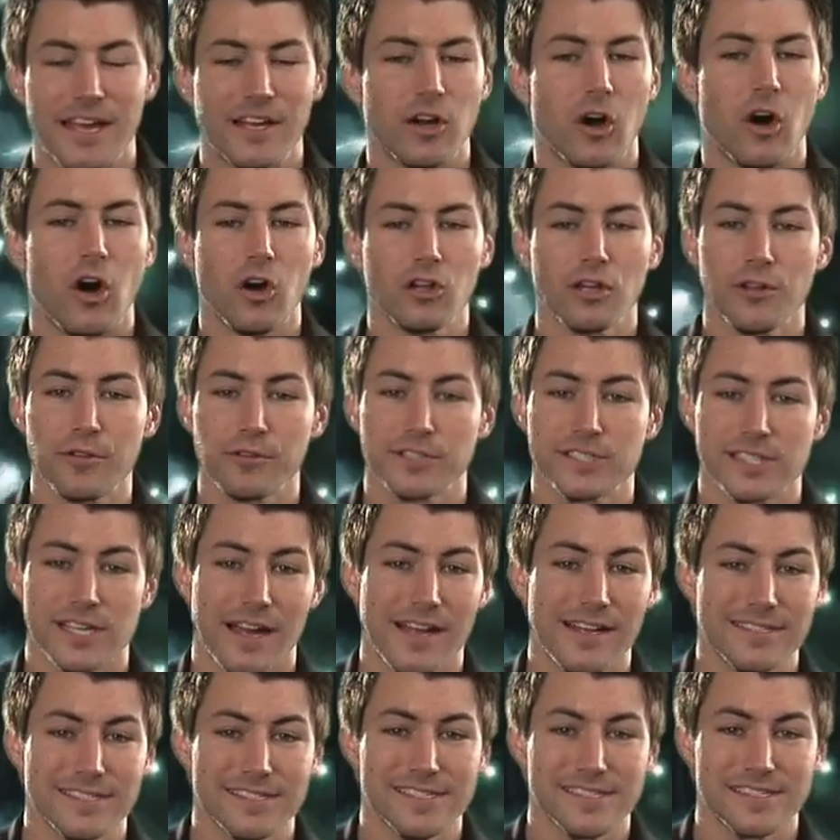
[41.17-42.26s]
and all other
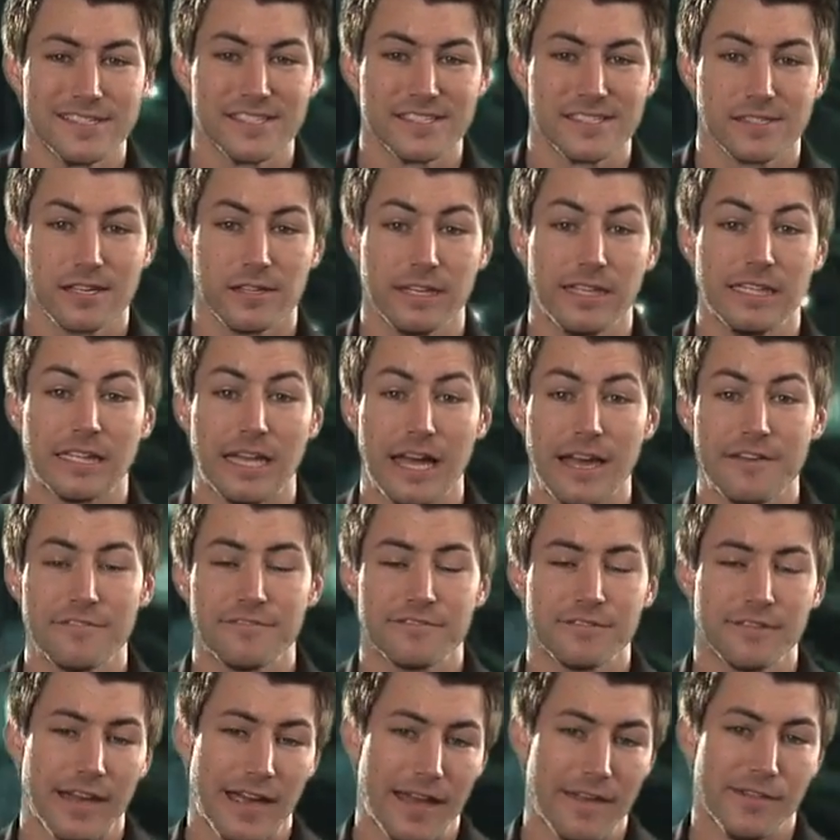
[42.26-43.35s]
sciences that study
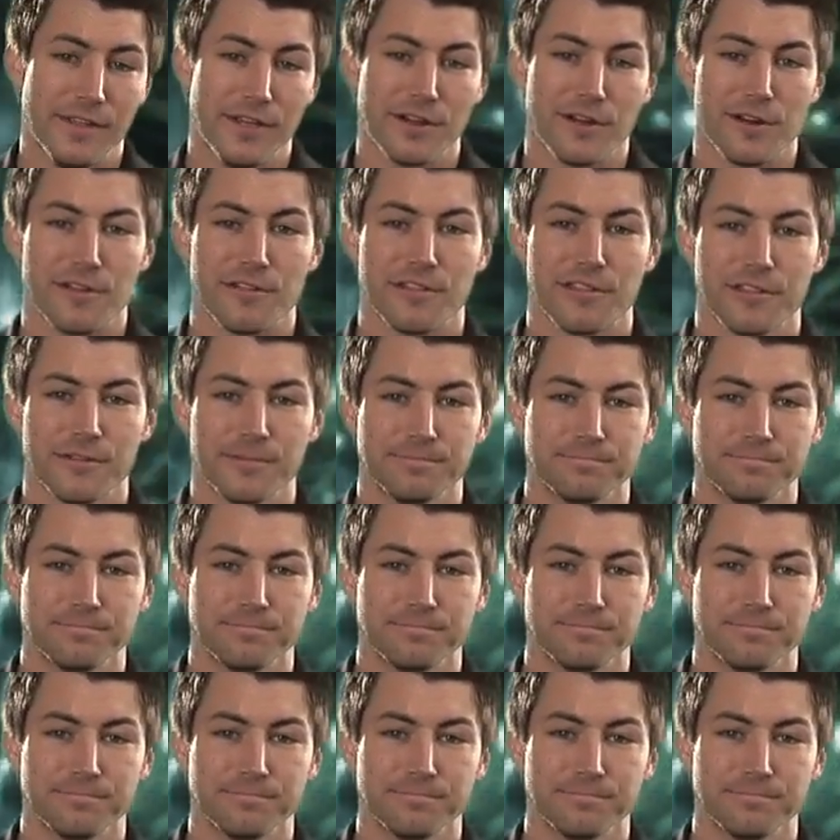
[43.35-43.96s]
life and the Earth.